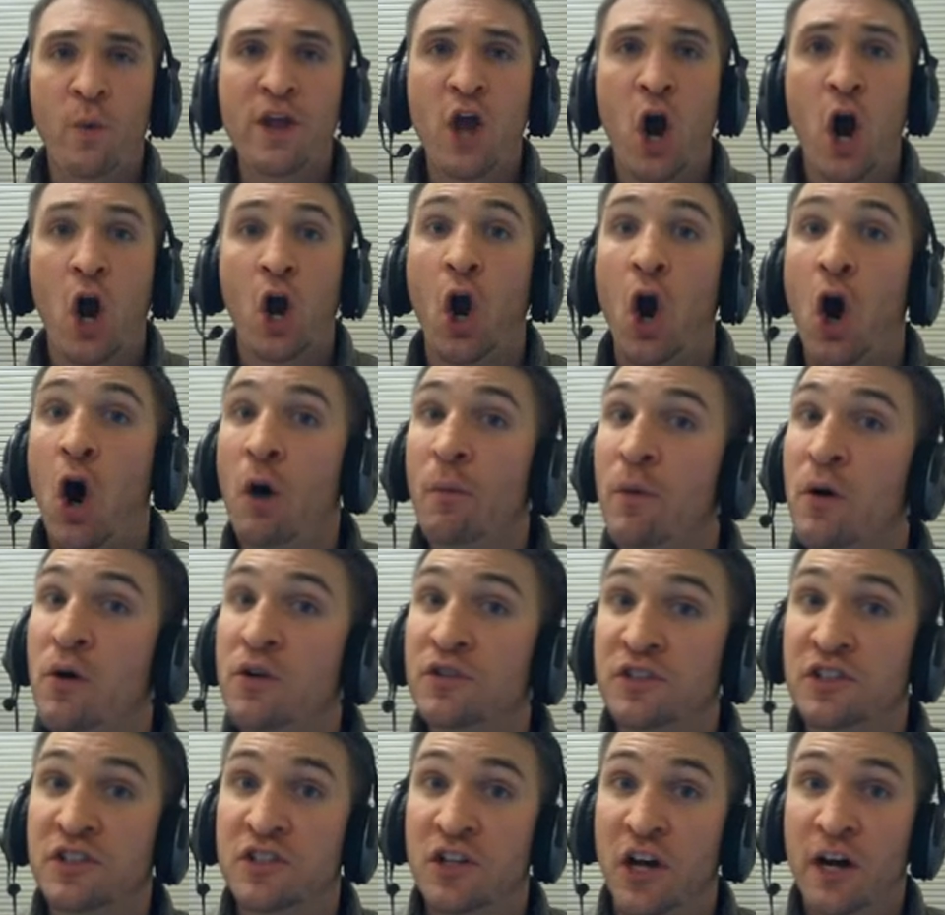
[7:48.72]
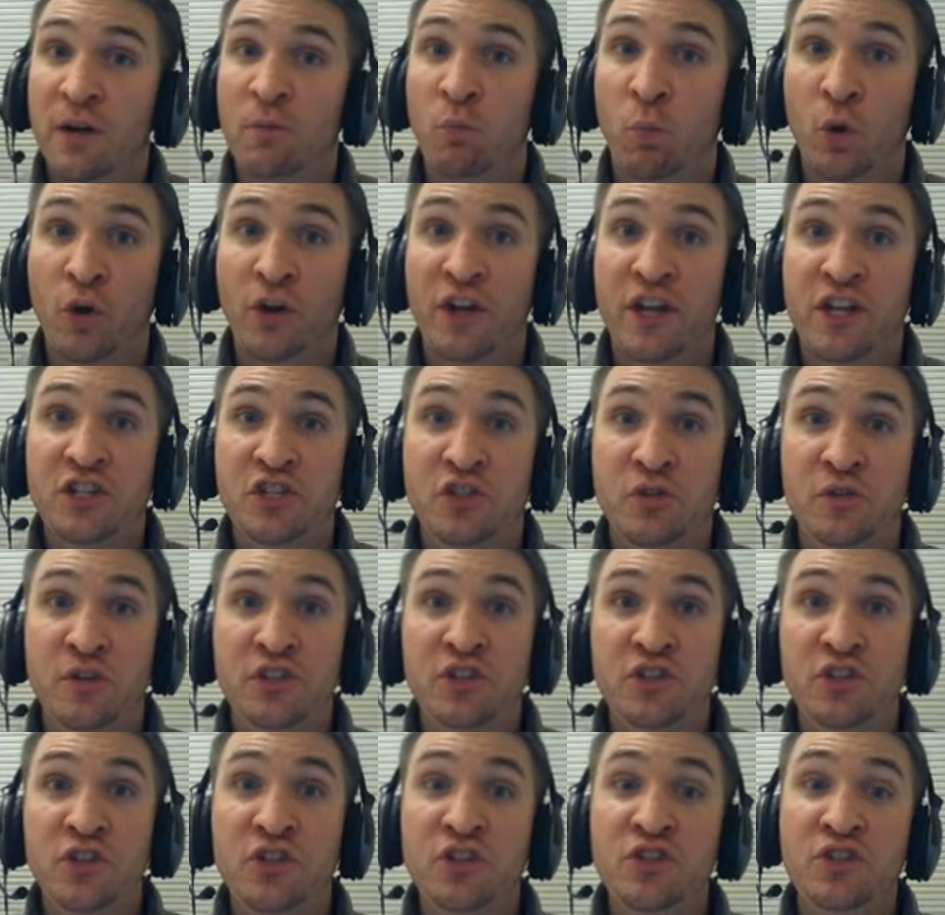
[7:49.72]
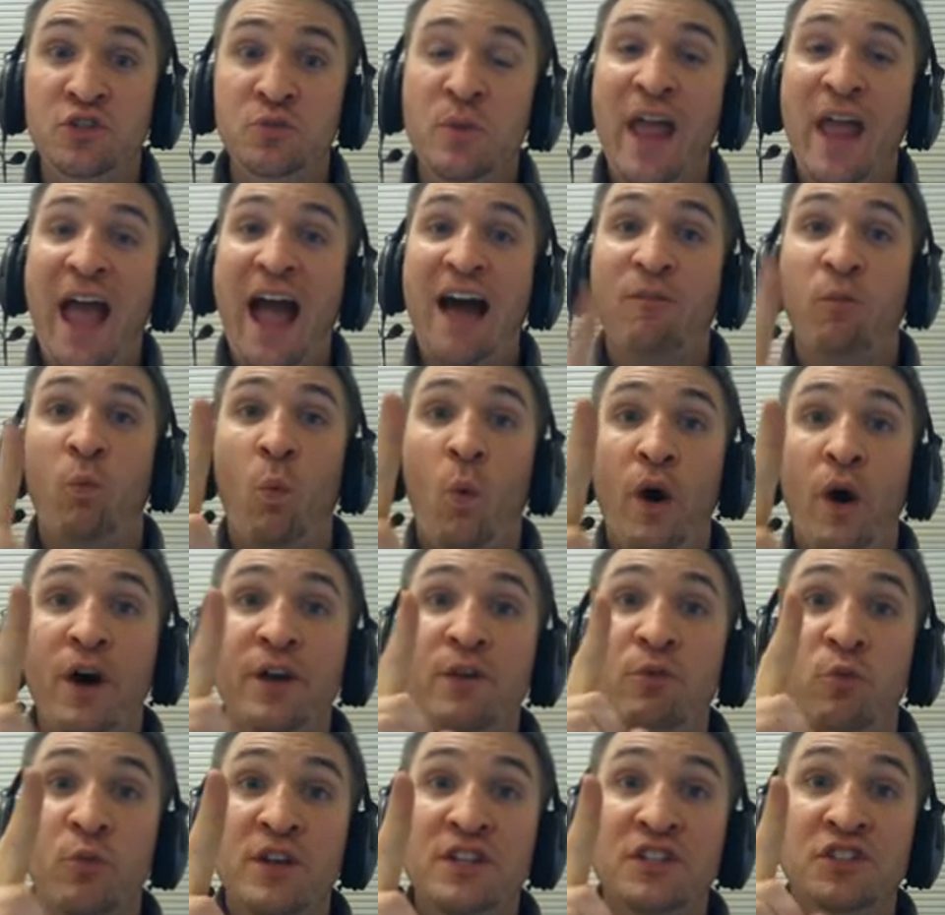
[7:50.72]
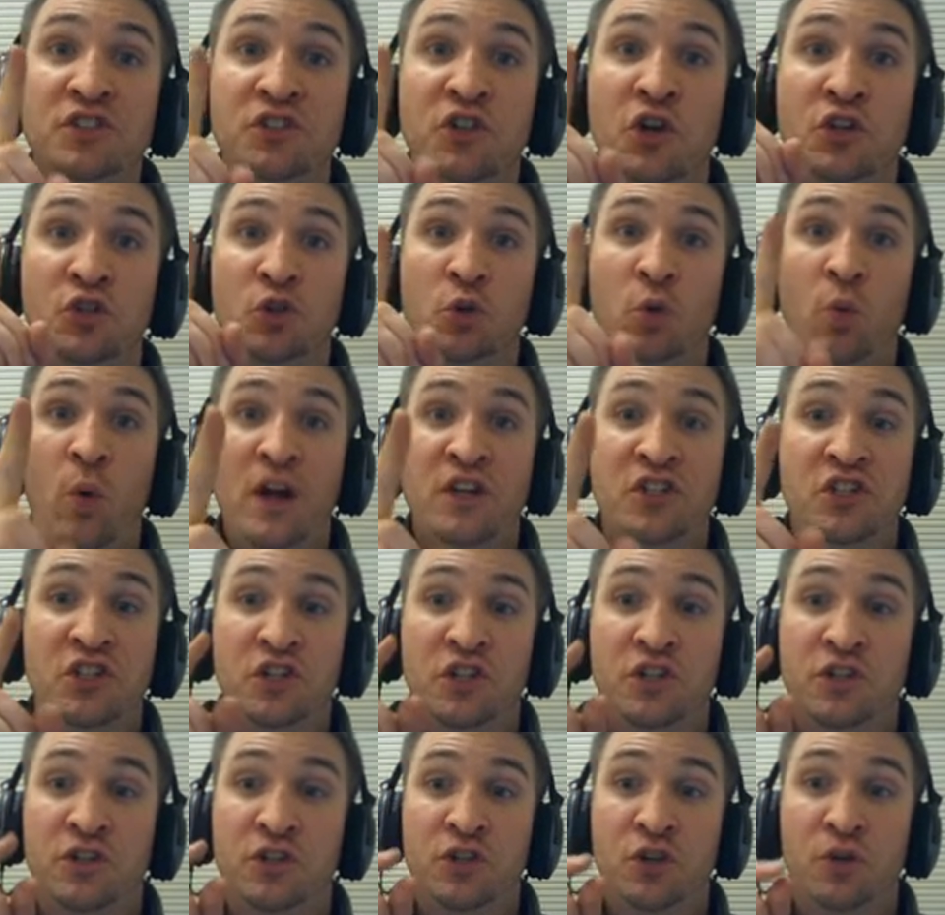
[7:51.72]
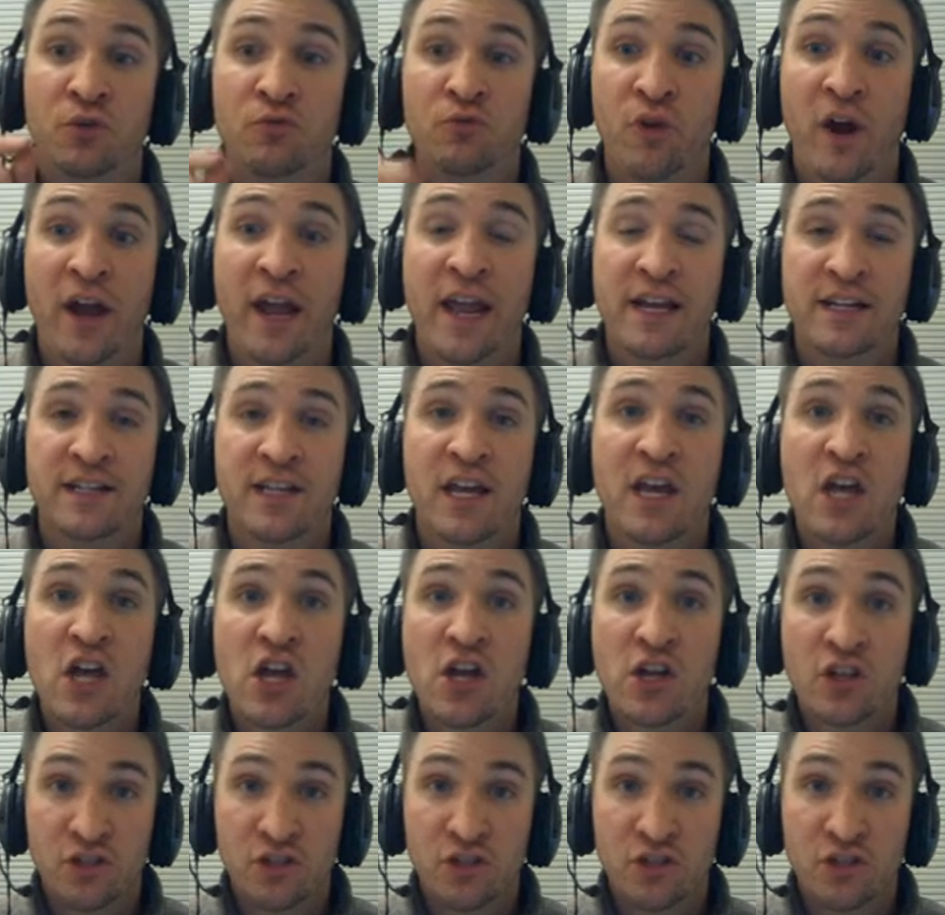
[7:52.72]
We are almost done, world history students. We have one research question to write.